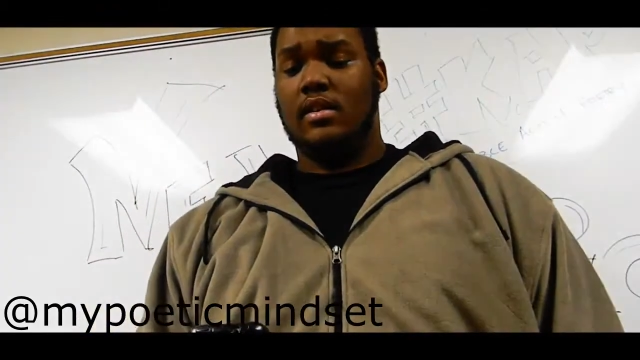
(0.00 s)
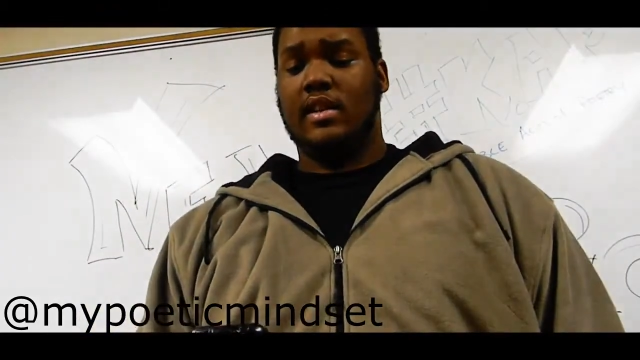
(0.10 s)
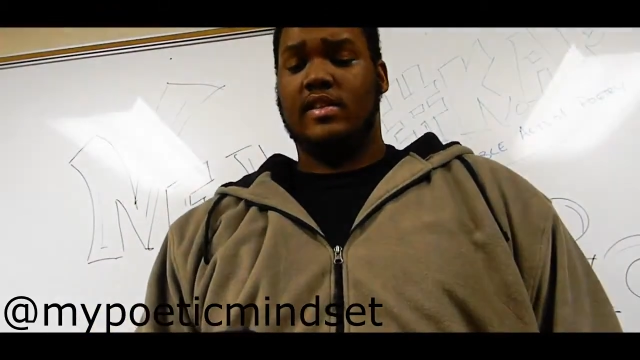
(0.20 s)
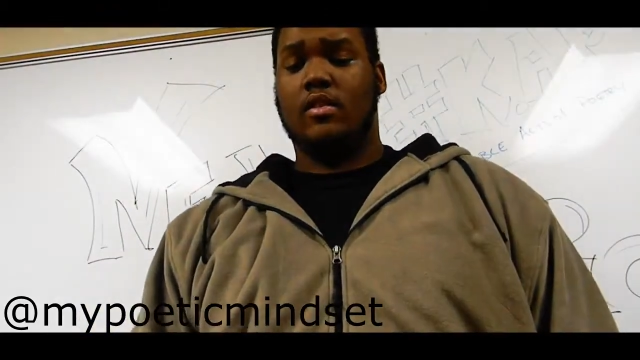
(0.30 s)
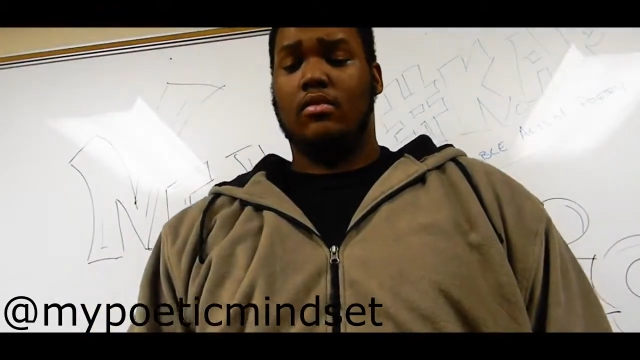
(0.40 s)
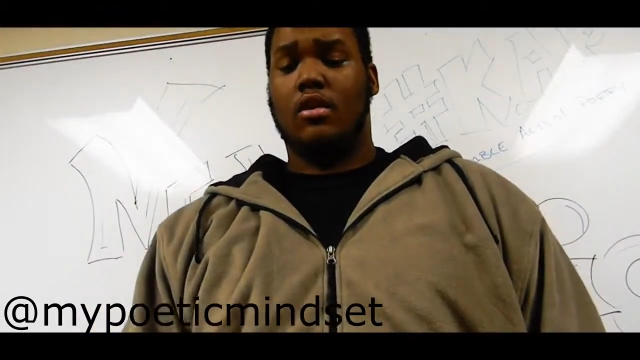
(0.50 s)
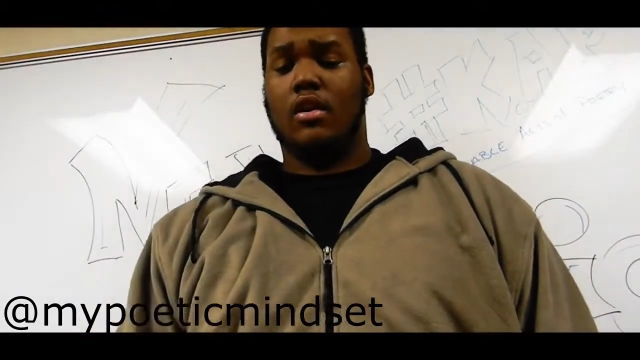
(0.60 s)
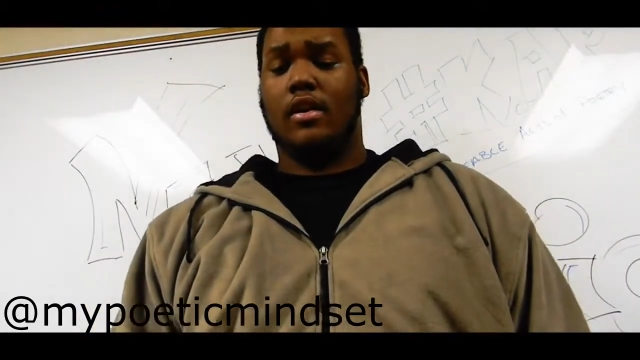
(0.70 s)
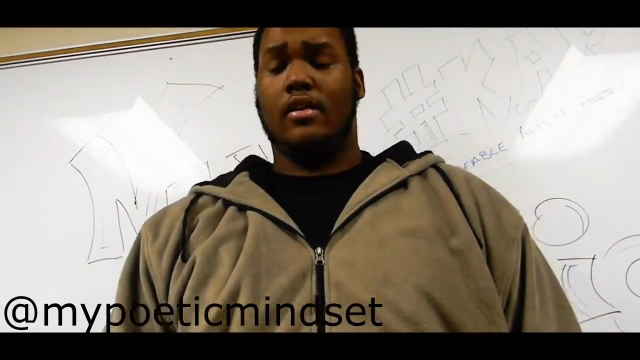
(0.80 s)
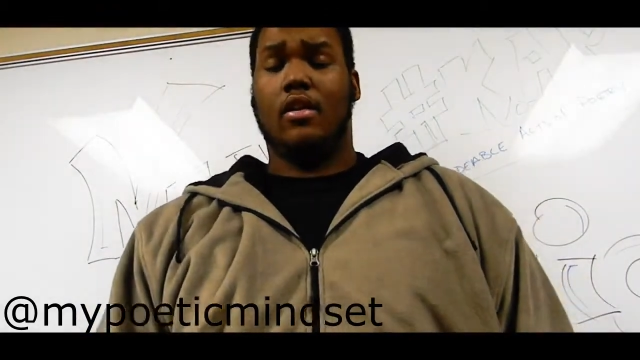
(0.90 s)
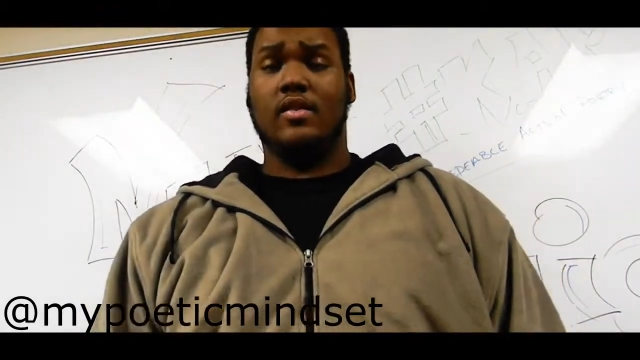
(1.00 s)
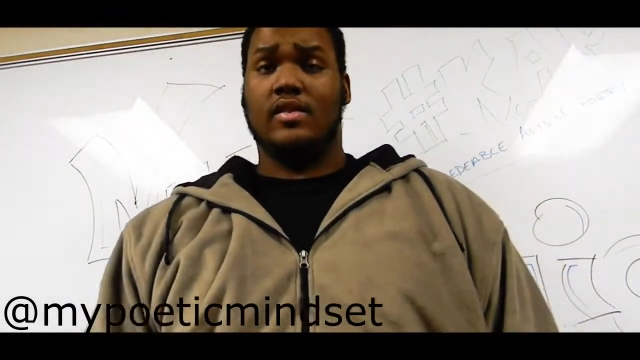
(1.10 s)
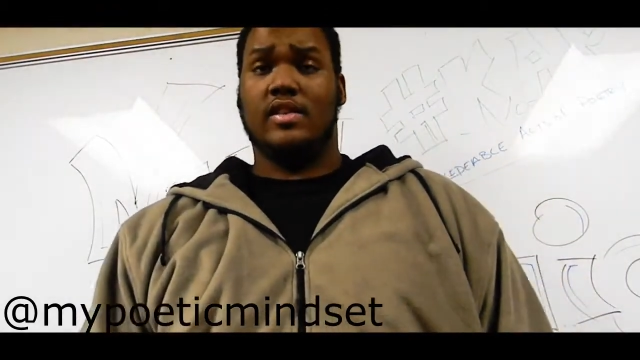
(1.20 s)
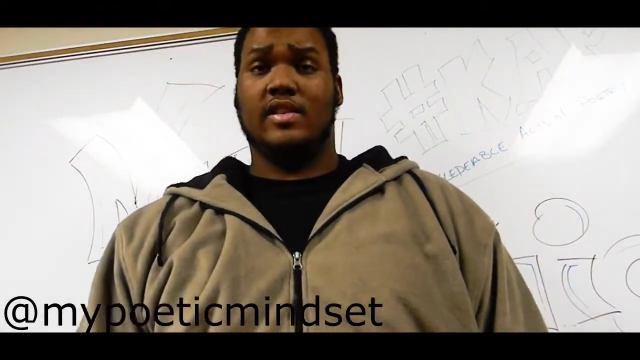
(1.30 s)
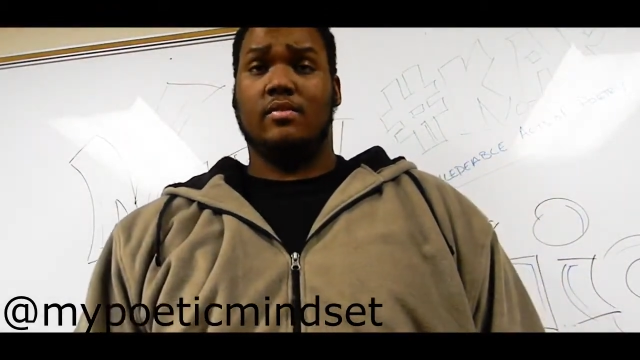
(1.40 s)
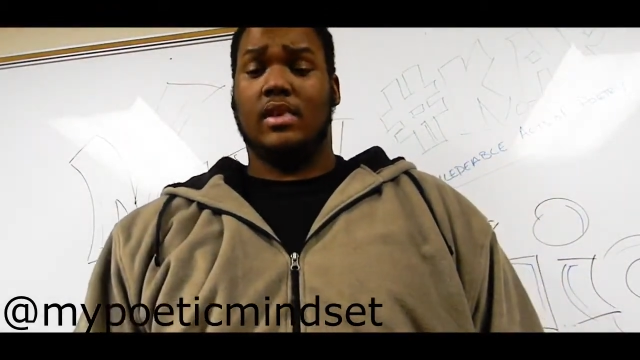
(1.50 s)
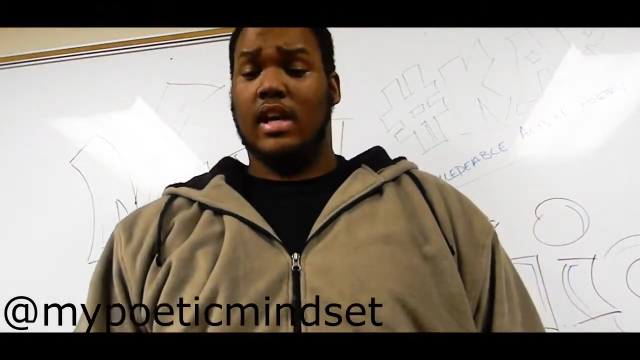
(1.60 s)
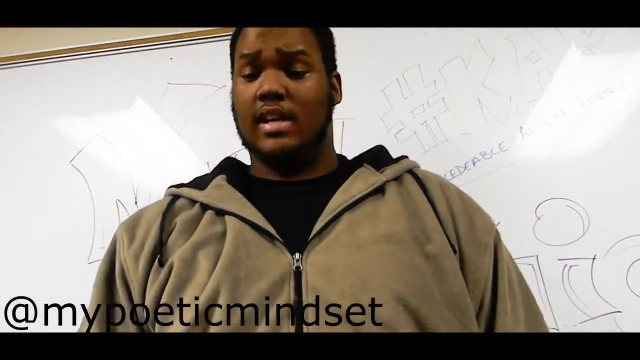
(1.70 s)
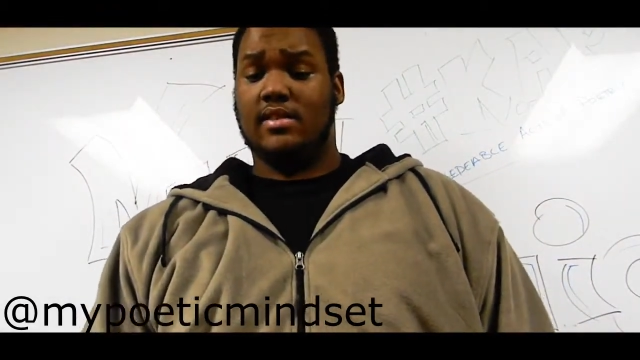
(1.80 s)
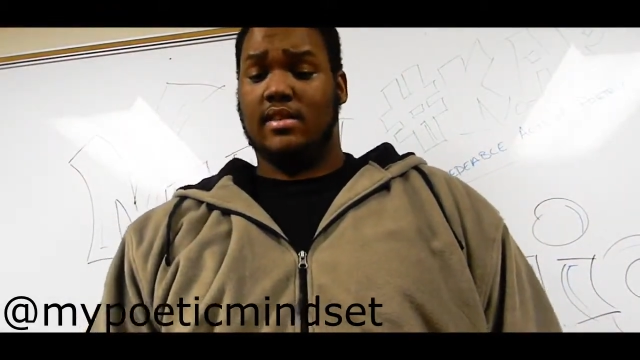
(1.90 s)
These so-called adults are just some
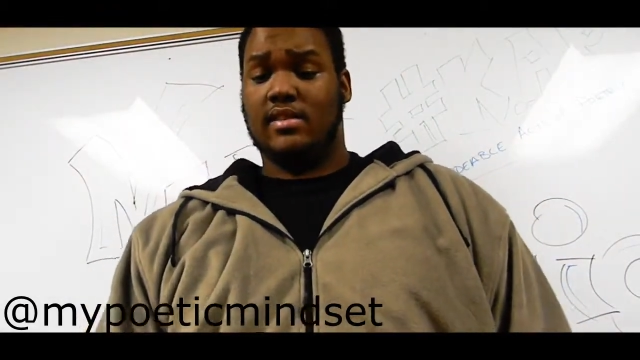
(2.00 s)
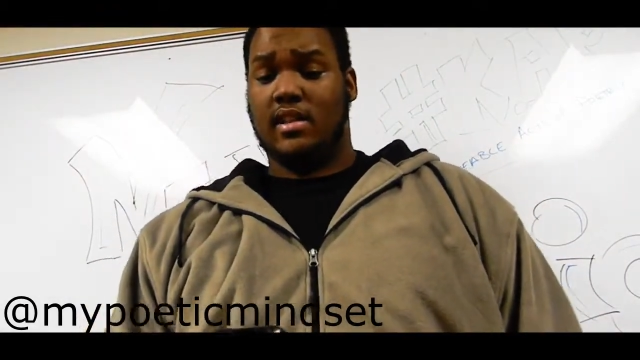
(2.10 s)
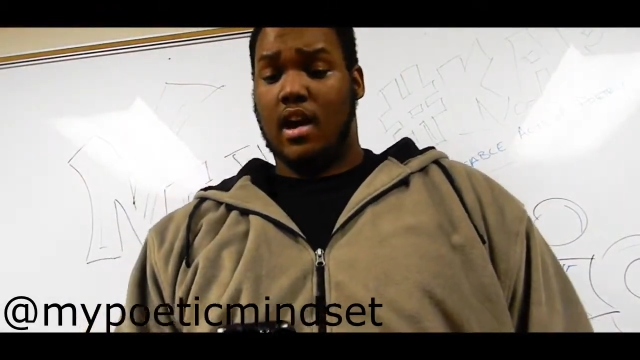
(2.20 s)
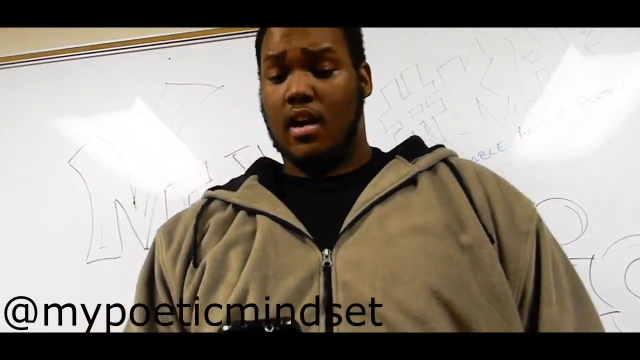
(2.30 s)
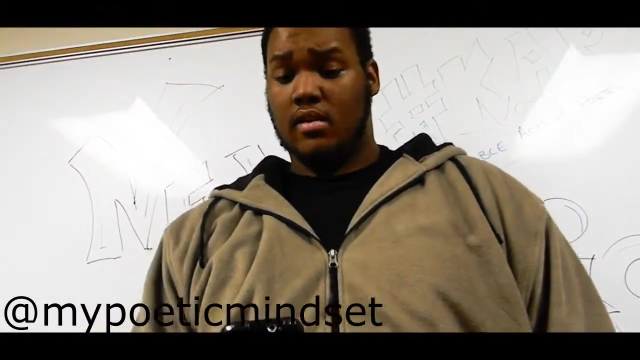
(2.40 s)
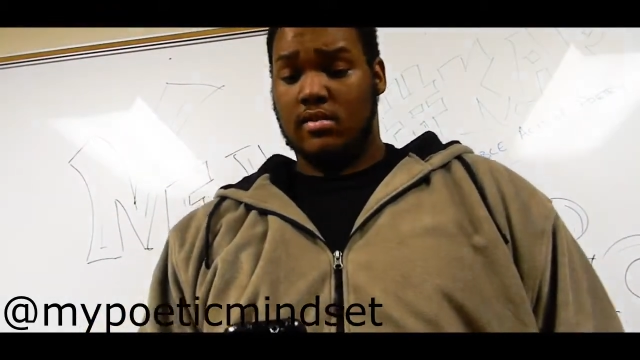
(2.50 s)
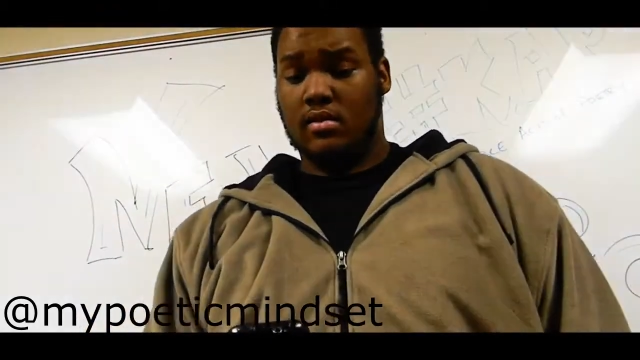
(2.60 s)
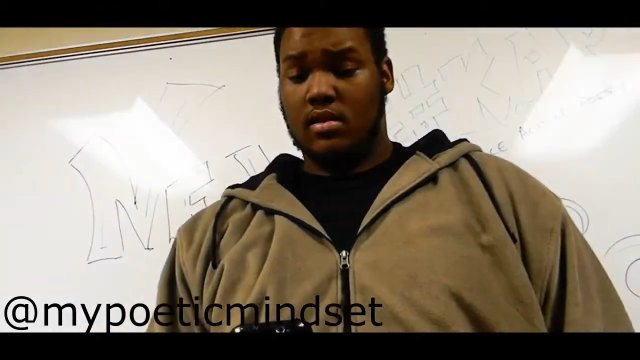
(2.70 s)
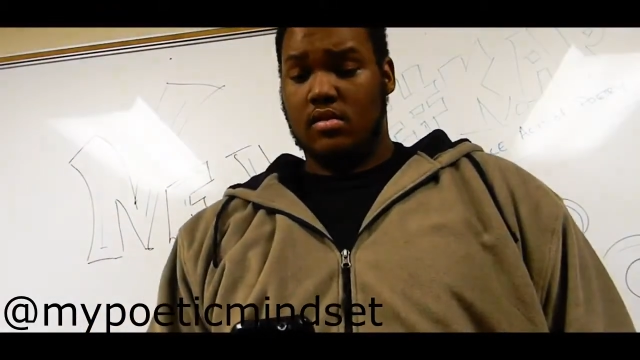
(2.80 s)
kids in disguise.